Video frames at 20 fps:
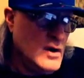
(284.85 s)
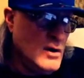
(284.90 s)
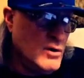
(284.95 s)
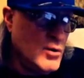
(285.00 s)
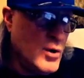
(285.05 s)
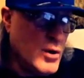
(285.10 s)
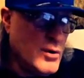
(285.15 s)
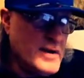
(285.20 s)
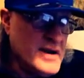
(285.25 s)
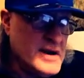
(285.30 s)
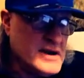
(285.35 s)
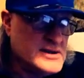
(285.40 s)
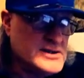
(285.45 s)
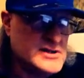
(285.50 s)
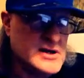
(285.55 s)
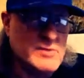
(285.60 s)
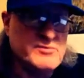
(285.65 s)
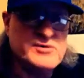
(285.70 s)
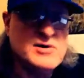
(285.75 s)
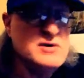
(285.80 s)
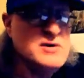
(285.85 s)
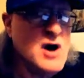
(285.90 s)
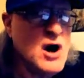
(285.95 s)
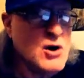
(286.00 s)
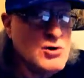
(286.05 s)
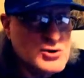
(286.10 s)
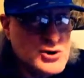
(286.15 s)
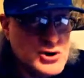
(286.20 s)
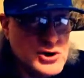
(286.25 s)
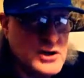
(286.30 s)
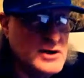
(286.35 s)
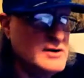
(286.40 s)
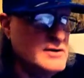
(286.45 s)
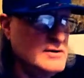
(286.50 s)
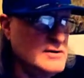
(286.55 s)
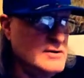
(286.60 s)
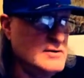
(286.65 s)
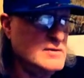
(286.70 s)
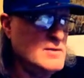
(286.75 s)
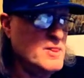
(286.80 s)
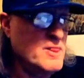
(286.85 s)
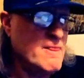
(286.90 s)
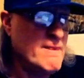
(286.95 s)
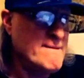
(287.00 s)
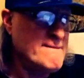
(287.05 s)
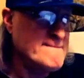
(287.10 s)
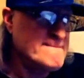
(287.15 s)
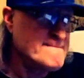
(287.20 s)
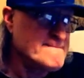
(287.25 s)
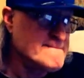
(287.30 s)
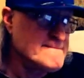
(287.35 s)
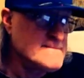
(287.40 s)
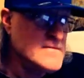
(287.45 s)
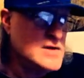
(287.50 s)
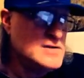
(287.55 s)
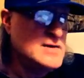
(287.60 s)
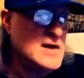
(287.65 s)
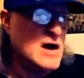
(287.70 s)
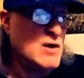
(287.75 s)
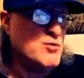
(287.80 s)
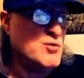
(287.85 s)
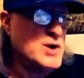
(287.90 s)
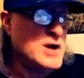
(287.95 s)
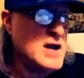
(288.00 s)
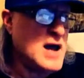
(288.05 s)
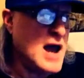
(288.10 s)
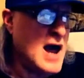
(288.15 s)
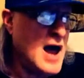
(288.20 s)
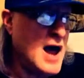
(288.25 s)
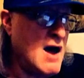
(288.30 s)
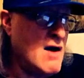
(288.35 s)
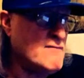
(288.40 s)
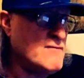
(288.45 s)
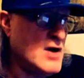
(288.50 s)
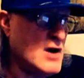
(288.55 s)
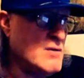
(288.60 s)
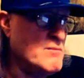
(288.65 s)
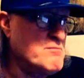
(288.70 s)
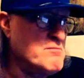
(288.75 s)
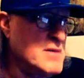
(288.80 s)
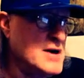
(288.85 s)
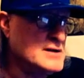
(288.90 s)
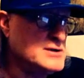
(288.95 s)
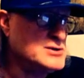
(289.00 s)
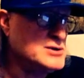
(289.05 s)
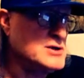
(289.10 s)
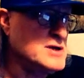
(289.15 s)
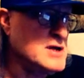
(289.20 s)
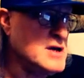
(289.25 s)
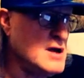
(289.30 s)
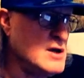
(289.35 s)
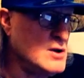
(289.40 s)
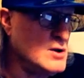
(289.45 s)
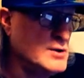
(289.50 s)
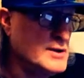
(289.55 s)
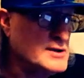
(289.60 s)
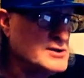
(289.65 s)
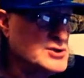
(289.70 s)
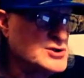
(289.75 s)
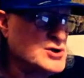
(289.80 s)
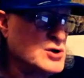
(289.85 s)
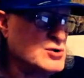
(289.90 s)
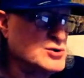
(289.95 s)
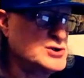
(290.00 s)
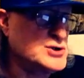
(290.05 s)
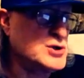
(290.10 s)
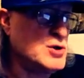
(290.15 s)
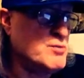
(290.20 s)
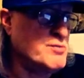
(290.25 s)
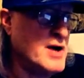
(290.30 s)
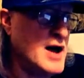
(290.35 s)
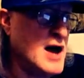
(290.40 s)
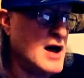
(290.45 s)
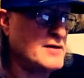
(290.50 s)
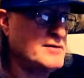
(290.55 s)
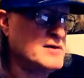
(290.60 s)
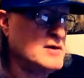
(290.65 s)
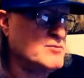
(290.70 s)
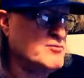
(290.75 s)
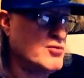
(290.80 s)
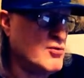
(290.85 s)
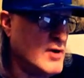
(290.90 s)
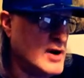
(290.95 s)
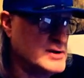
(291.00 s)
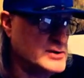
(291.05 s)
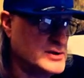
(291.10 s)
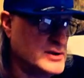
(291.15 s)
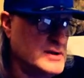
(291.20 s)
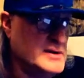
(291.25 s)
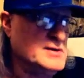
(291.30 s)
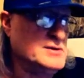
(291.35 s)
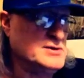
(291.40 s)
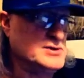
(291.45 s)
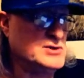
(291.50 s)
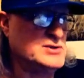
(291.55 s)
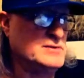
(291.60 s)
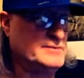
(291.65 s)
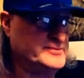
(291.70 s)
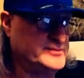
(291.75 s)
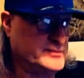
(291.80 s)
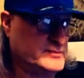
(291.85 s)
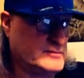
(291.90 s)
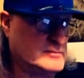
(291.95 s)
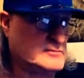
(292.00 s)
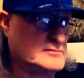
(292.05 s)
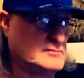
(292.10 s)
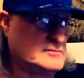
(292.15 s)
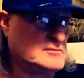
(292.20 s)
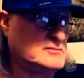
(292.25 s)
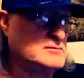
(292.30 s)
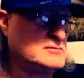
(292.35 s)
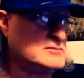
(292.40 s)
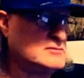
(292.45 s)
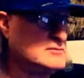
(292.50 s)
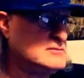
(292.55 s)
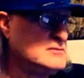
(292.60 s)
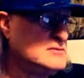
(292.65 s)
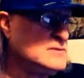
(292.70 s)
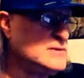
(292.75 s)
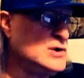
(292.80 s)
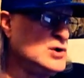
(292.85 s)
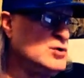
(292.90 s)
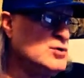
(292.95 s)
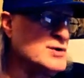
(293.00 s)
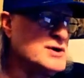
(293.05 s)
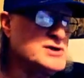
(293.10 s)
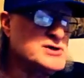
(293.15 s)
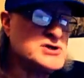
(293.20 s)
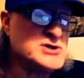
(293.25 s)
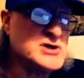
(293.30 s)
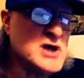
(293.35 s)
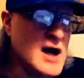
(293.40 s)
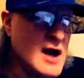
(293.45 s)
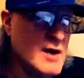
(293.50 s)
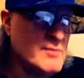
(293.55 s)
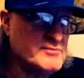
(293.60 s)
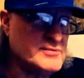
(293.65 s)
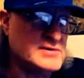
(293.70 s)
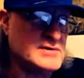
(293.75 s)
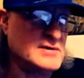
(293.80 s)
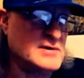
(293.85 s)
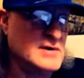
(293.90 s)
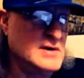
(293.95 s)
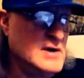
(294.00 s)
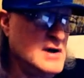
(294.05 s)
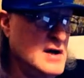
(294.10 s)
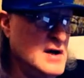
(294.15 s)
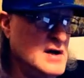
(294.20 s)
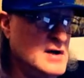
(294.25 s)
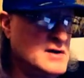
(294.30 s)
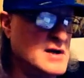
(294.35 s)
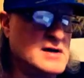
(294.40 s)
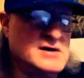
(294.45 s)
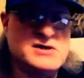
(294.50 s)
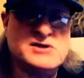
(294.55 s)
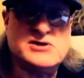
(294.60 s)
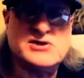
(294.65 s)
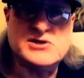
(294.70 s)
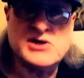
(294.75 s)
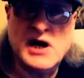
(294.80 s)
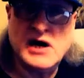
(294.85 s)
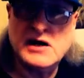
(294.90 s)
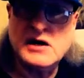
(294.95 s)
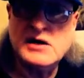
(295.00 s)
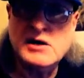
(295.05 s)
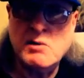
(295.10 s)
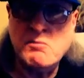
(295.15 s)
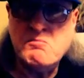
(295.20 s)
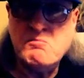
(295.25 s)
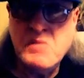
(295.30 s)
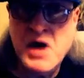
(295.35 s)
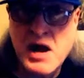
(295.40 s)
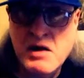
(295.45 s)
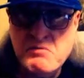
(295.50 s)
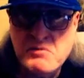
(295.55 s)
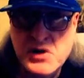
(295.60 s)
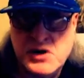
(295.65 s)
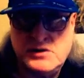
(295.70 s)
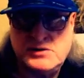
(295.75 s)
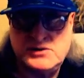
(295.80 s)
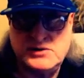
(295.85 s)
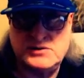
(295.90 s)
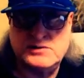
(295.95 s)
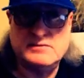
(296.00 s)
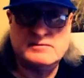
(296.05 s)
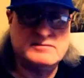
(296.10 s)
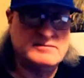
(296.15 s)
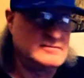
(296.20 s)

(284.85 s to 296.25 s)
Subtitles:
Where we accept the notion that we have mentally ill and sociopathic presidents who accept that the Second Amendment